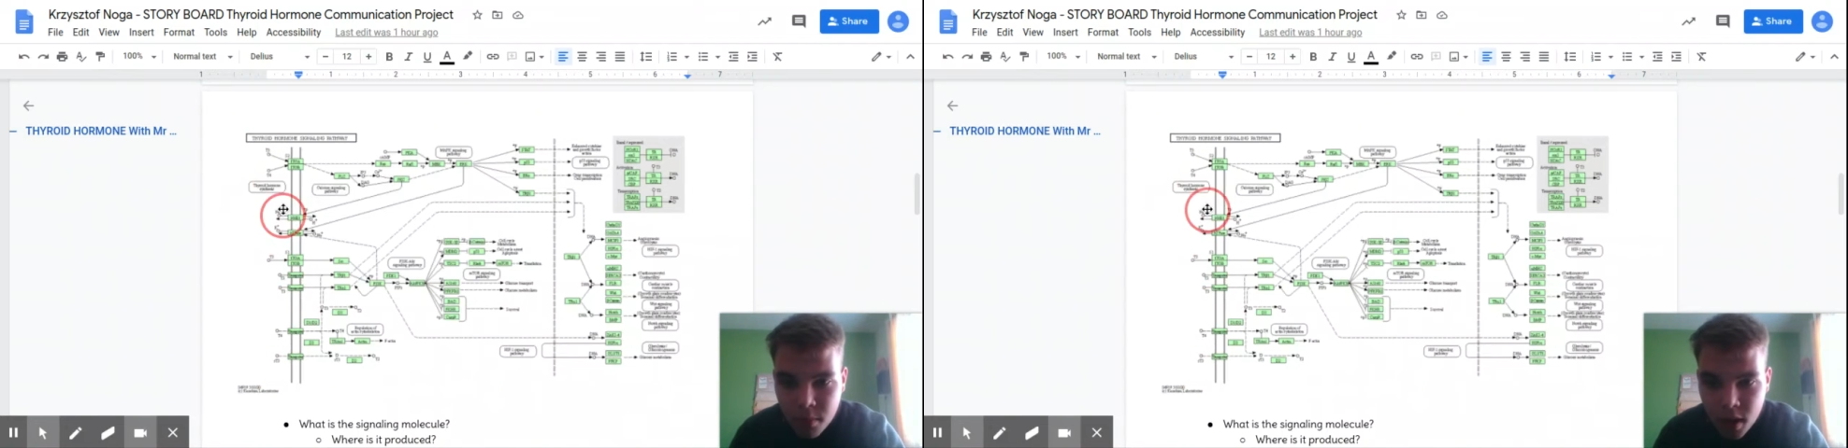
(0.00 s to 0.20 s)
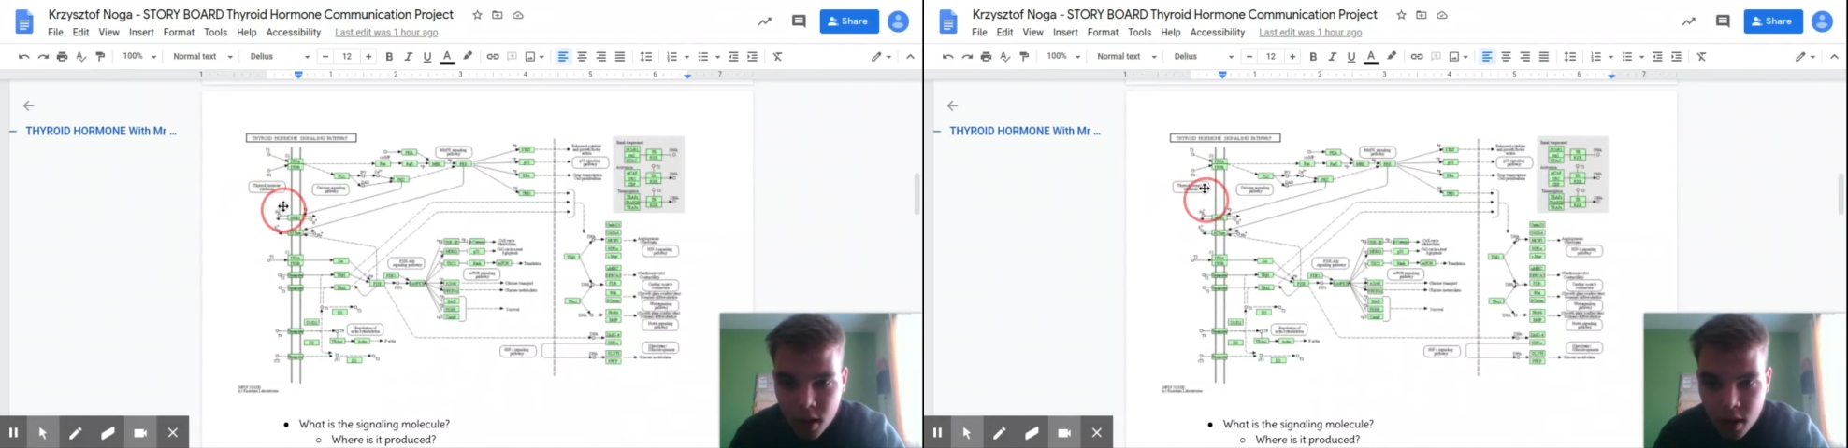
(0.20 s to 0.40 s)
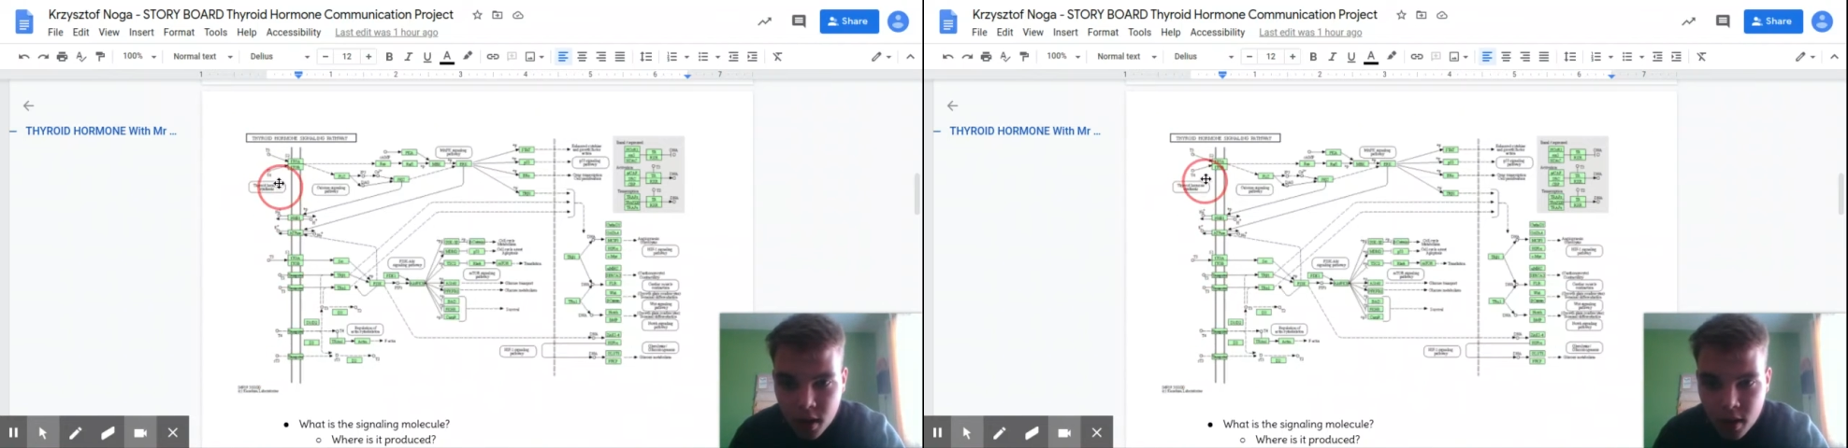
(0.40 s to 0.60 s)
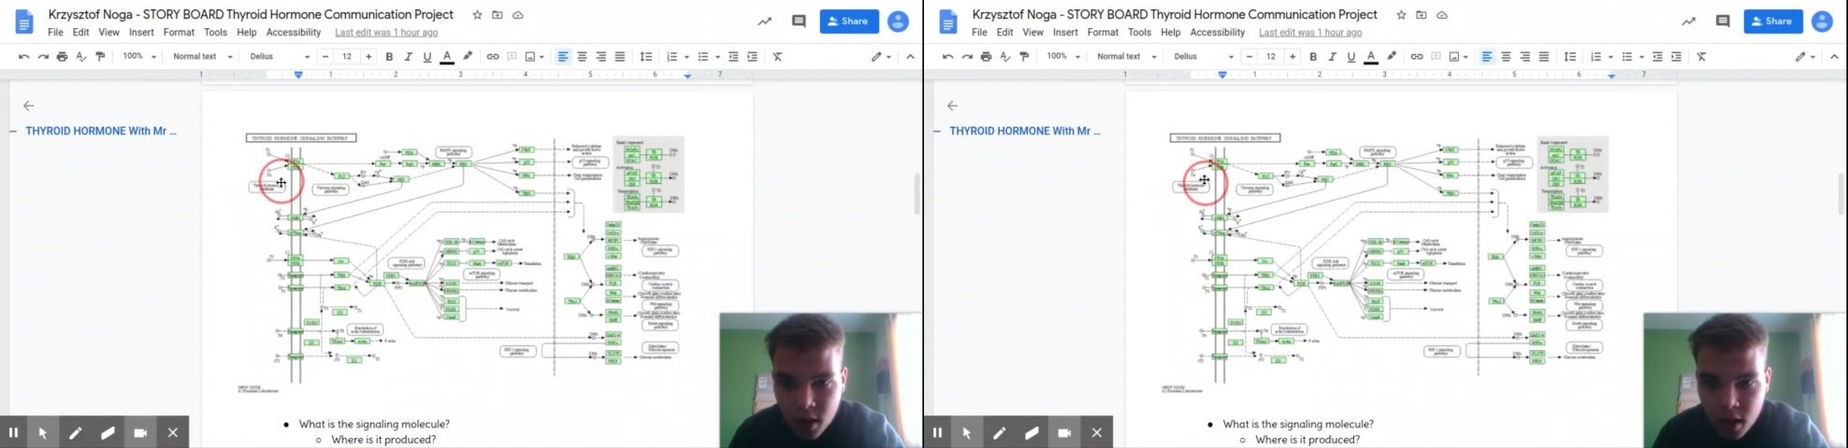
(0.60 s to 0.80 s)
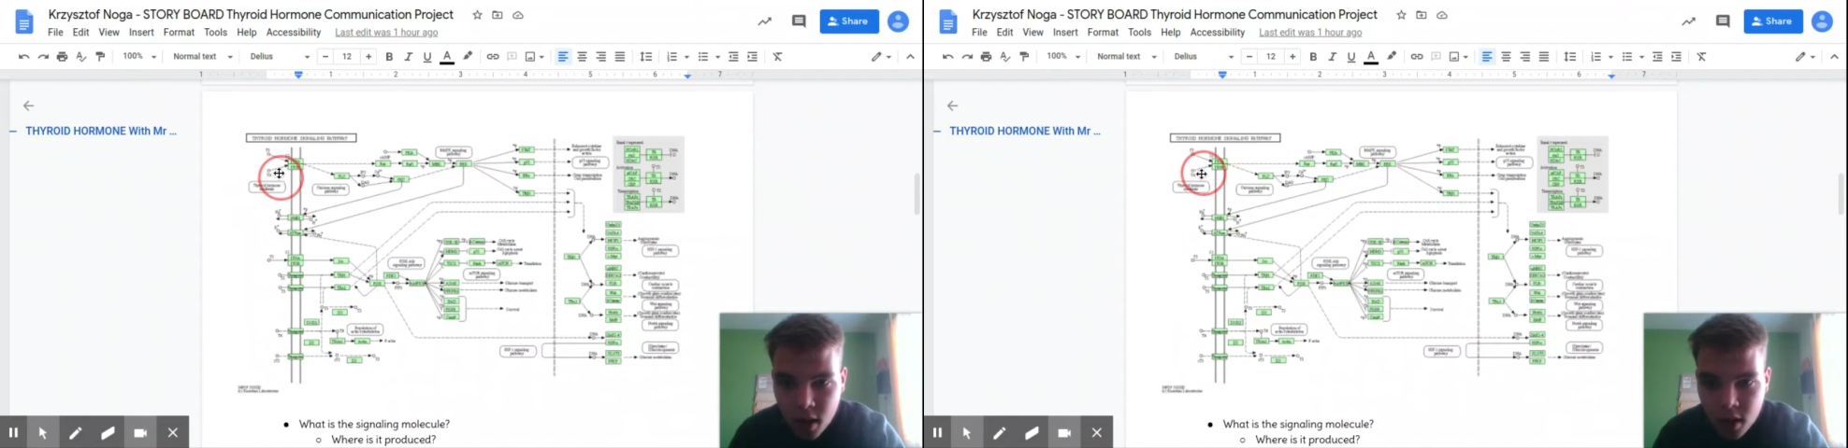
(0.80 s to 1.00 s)

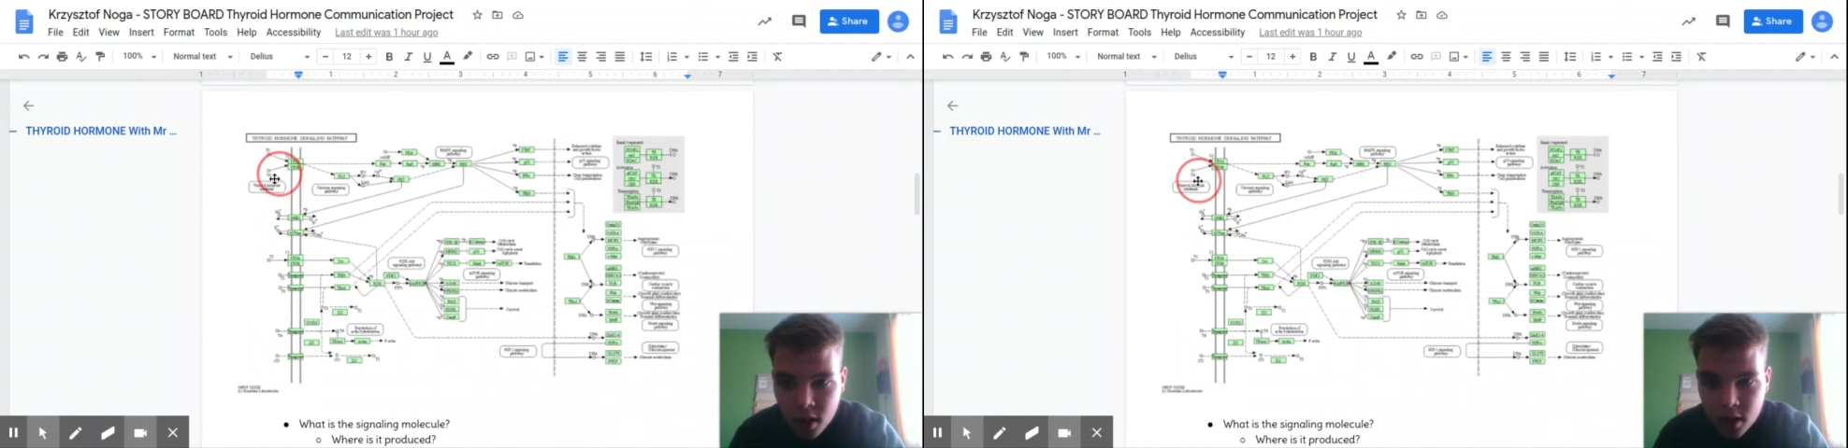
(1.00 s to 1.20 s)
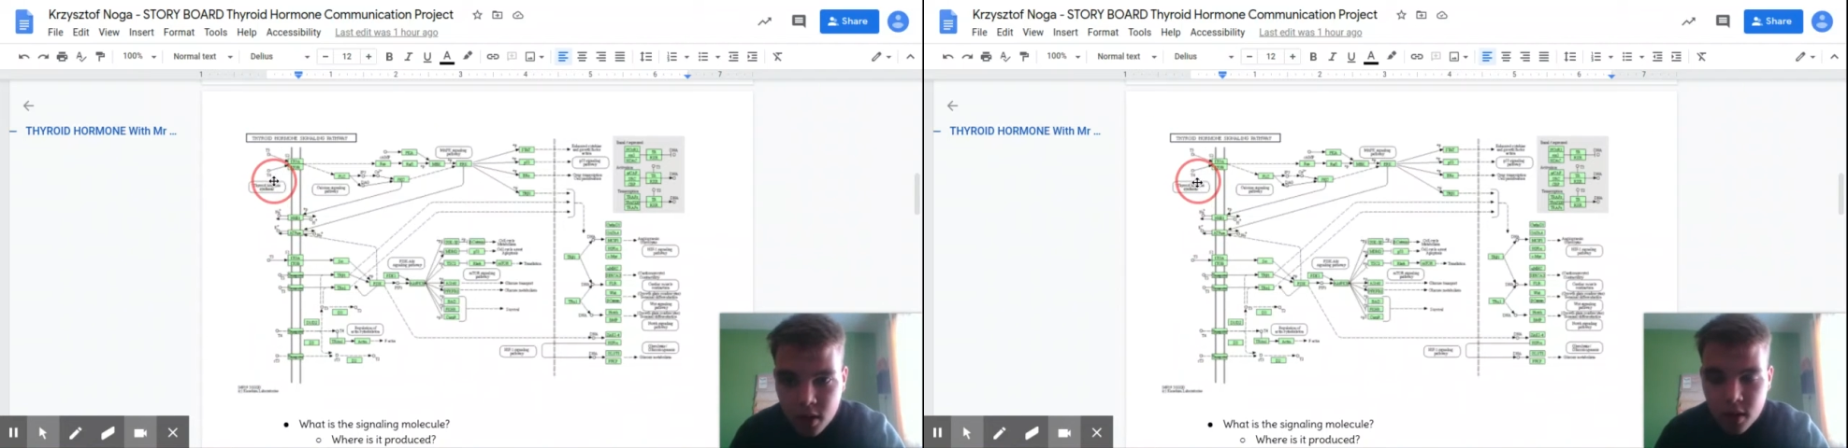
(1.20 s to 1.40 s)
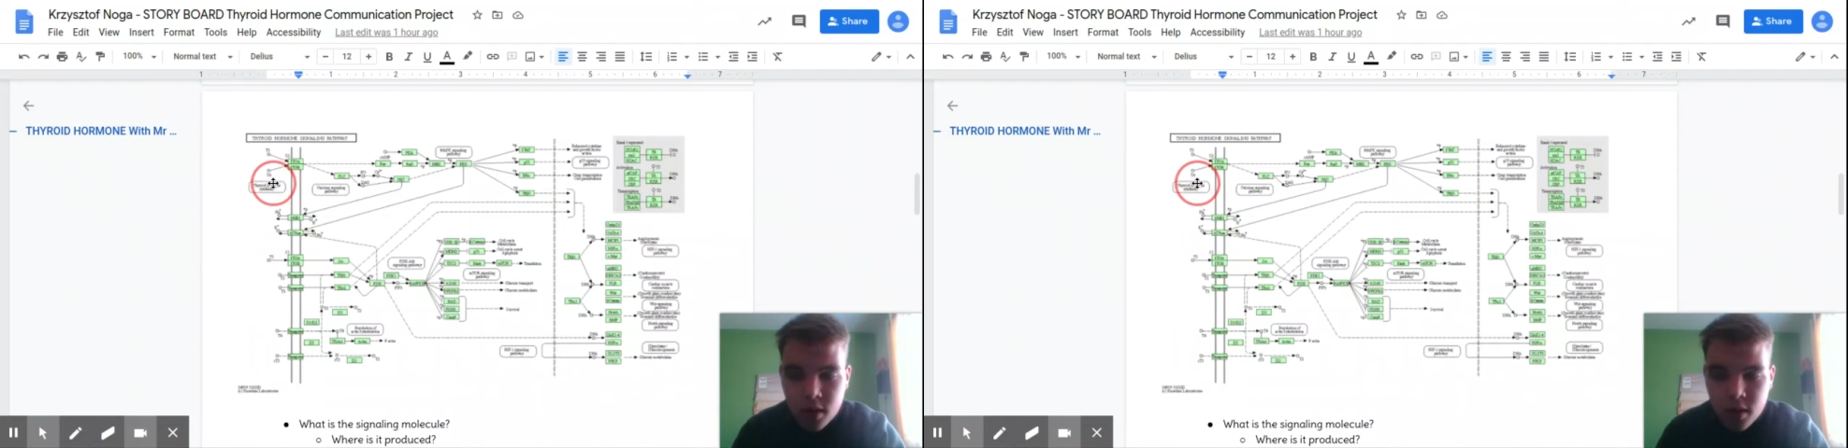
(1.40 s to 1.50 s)
are